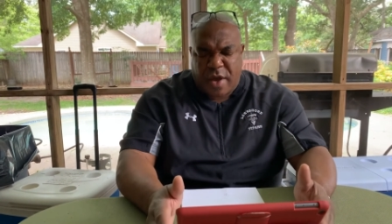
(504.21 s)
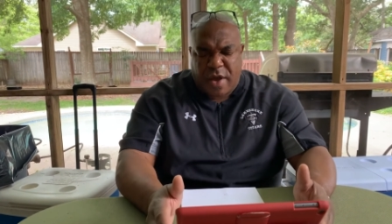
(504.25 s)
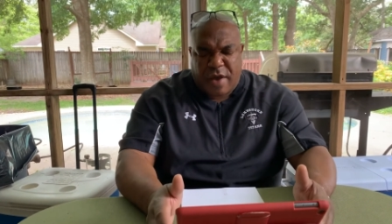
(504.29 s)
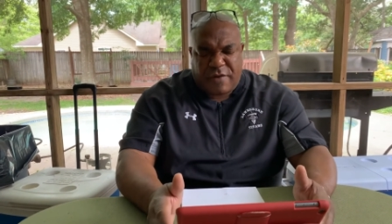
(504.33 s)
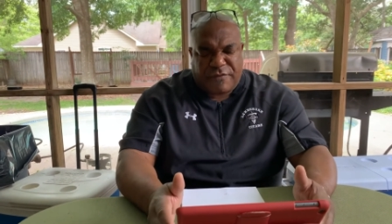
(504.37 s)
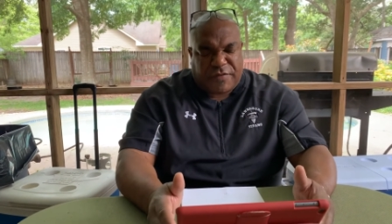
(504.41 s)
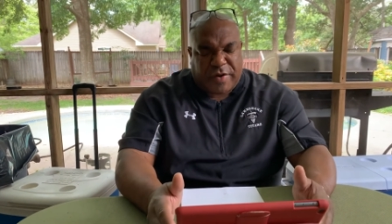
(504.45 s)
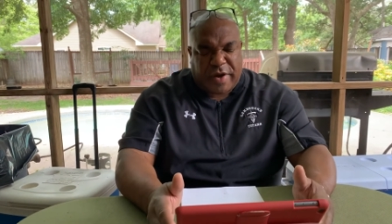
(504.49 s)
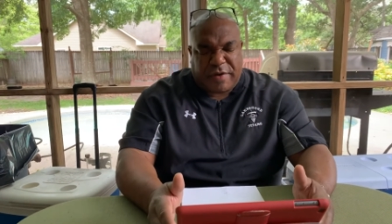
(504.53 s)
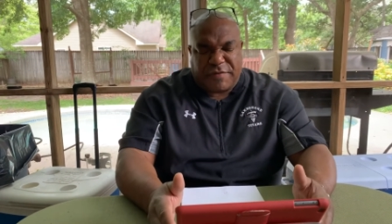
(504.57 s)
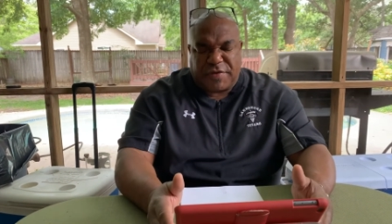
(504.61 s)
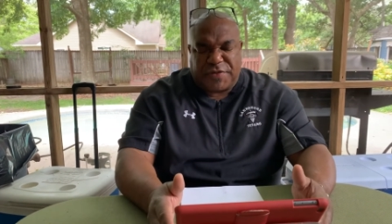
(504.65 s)

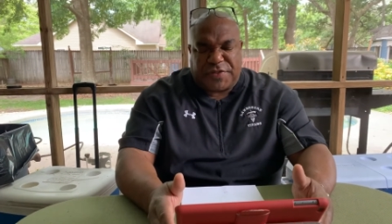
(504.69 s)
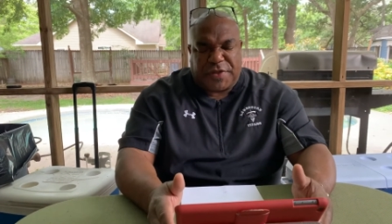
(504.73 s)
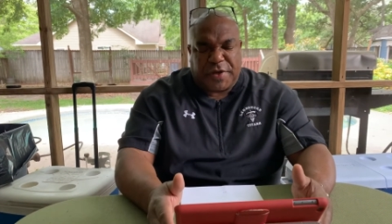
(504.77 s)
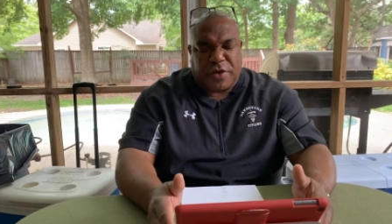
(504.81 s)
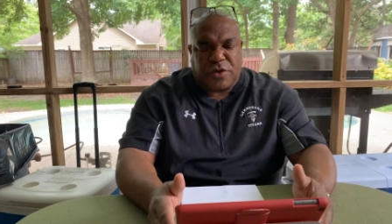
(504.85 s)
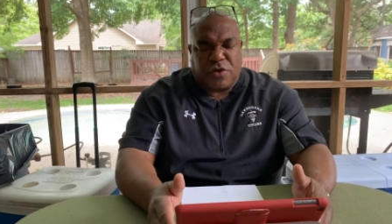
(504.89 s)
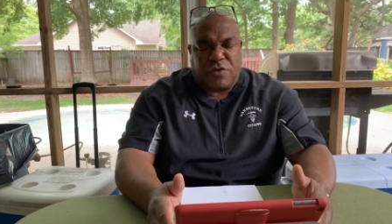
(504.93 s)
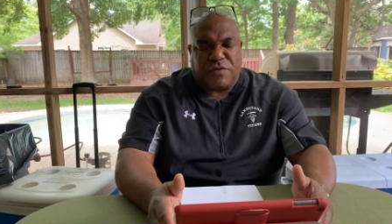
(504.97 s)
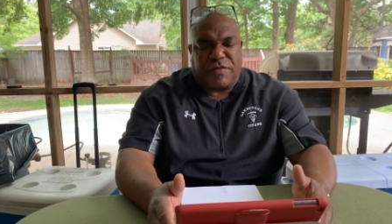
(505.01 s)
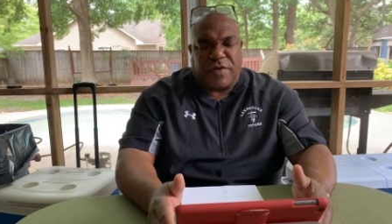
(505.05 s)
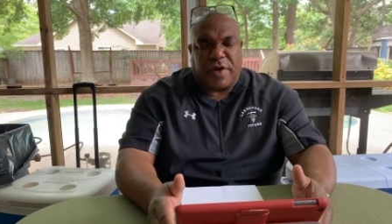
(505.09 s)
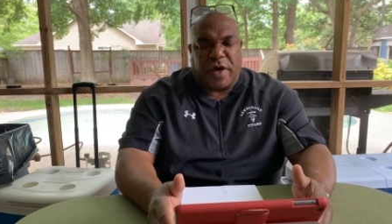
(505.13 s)
for everything
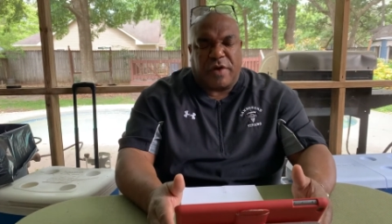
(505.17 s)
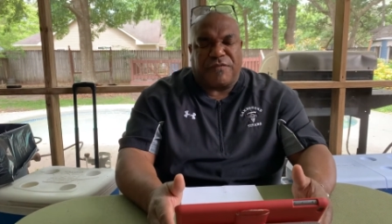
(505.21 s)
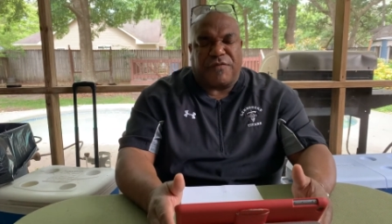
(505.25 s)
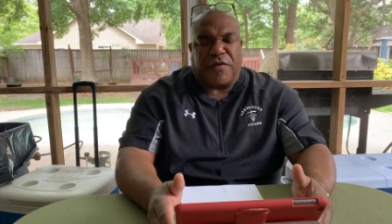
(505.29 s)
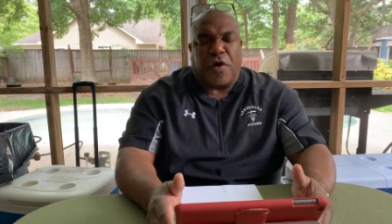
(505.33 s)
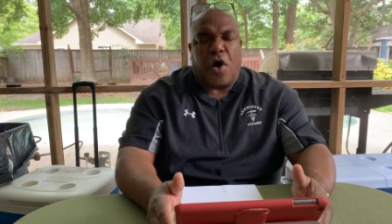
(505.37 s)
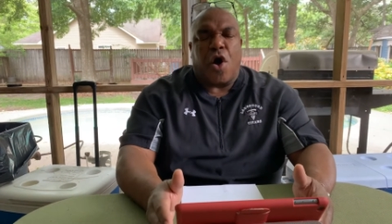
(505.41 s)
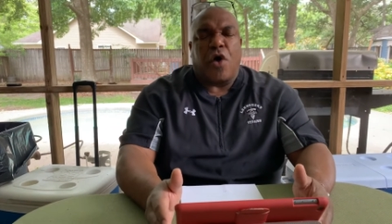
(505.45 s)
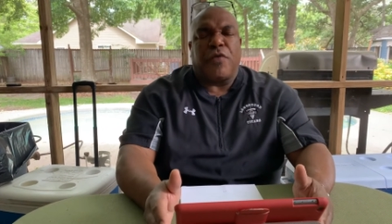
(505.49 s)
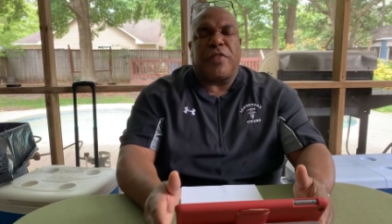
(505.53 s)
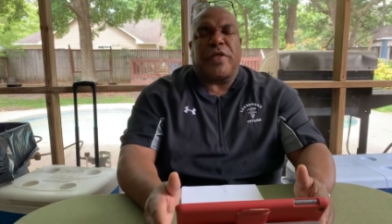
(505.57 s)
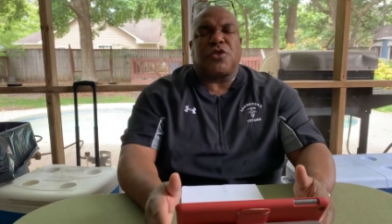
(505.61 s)
you've done, for
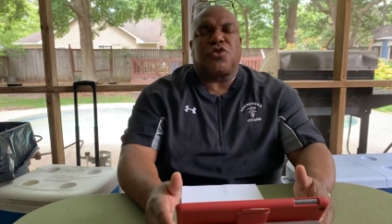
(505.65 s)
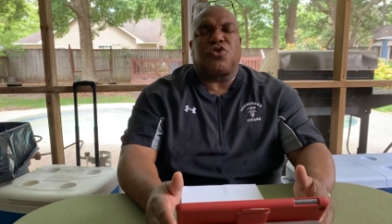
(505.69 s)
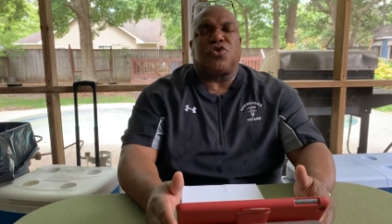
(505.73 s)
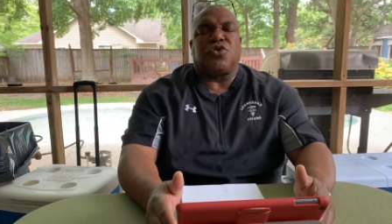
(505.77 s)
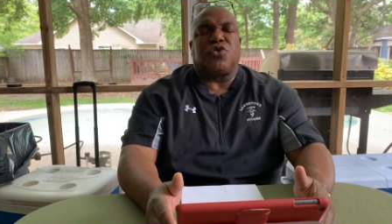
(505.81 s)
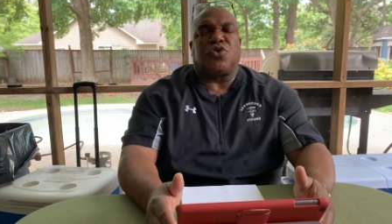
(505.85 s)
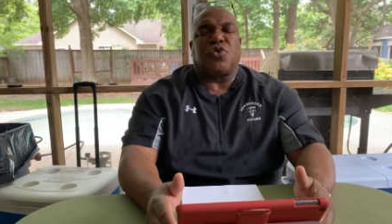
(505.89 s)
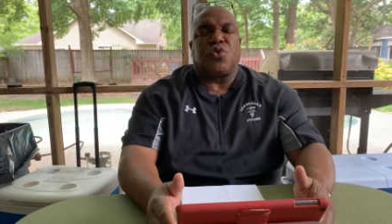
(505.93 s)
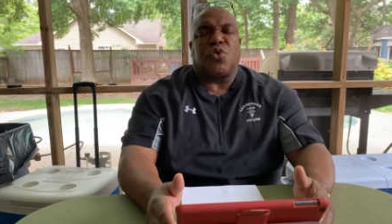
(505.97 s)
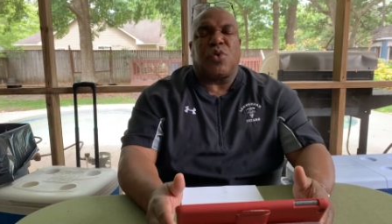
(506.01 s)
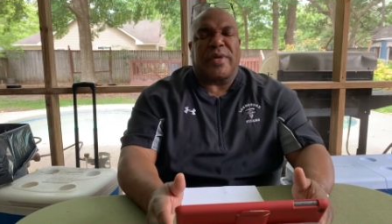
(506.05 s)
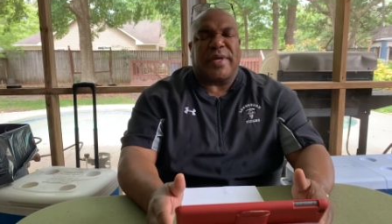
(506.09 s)
all that you're
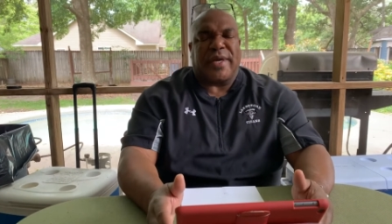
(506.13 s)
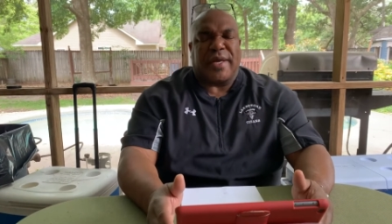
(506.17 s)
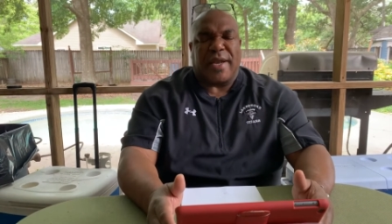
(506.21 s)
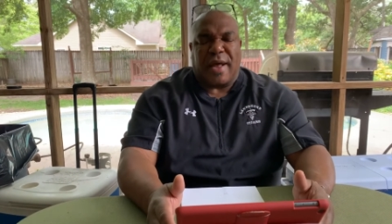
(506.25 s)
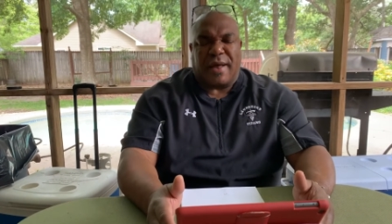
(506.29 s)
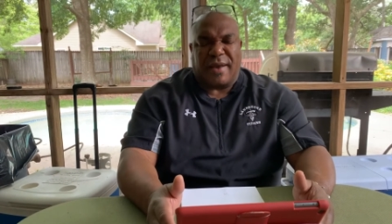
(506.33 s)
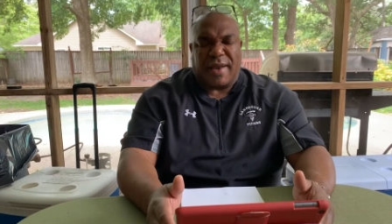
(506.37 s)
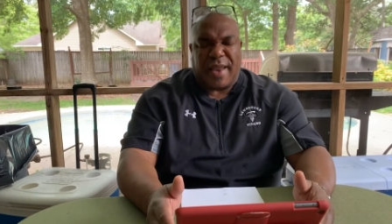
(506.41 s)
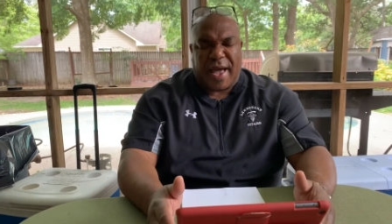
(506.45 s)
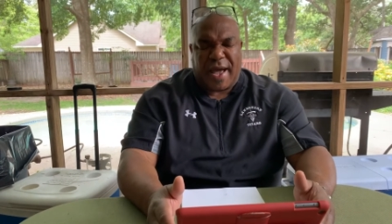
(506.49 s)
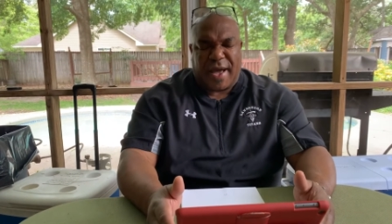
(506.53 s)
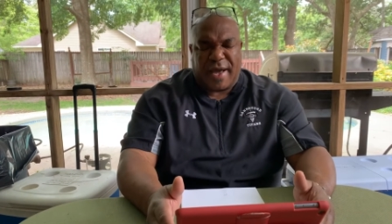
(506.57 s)
doing in
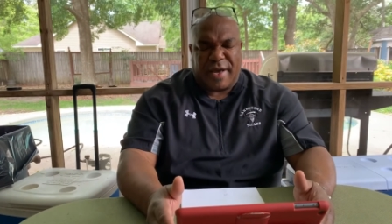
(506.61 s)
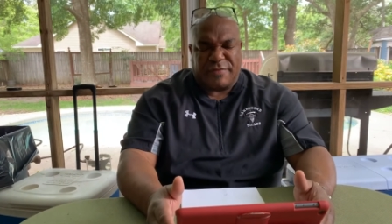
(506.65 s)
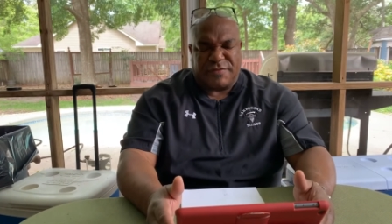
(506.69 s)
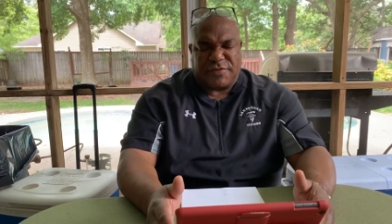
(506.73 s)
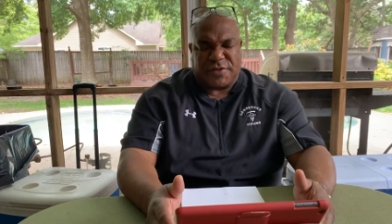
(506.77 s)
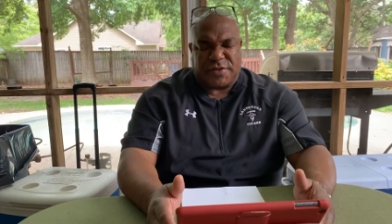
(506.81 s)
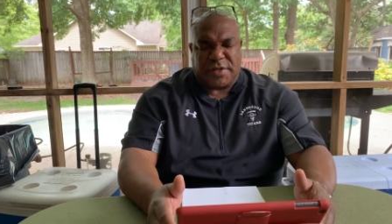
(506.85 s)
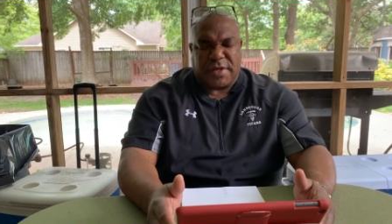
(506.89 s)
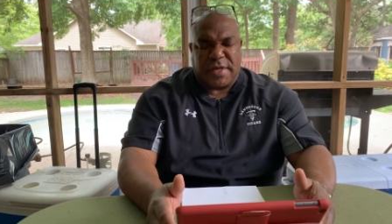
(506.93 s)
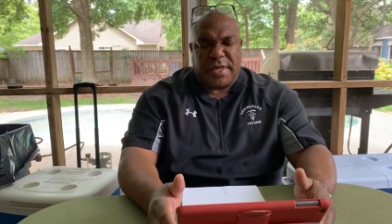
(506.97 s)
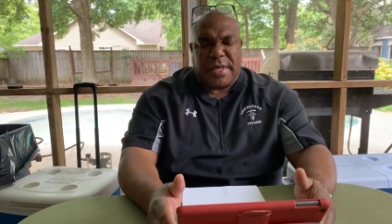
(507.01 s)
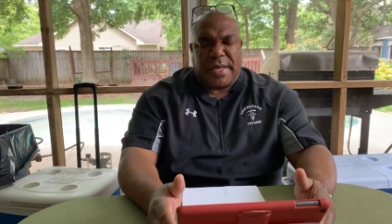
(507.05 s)
our lives.